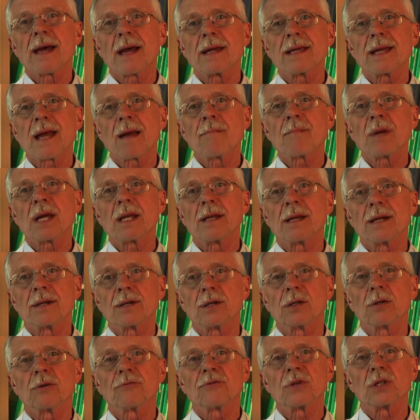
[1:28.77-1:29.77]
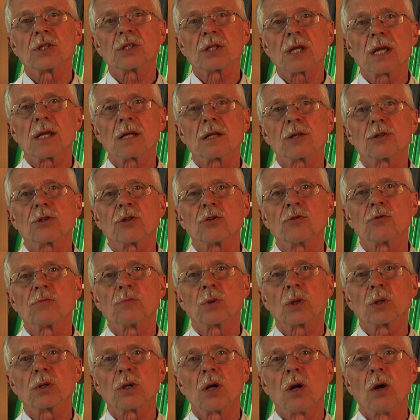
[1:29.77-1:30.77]
diameter of a single
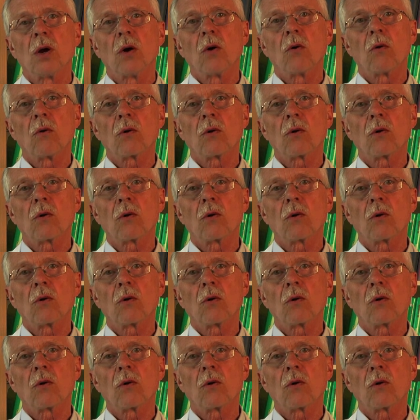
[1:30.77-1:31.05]
tumor